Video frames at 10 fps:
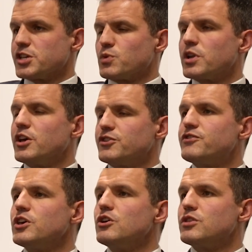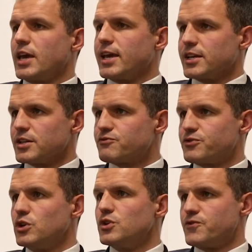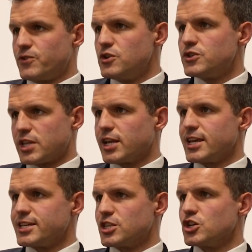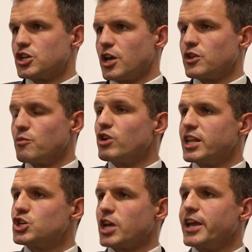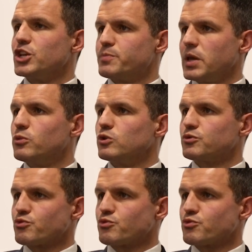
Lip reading: It's one of those few studies that really change people's